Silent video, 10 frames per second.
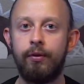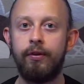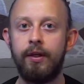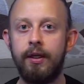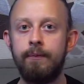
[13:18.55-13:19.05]

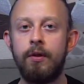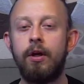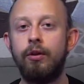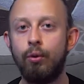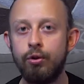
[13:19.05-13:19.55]
the
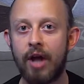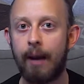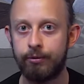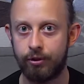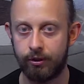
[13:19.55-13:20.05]
new
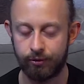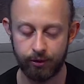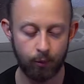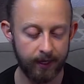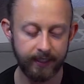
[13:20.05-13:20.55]
job search. So
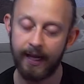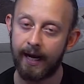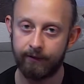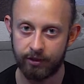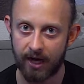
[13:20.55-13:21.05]
you want to get out
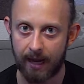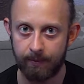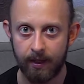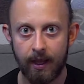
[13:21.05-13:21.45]
of your job.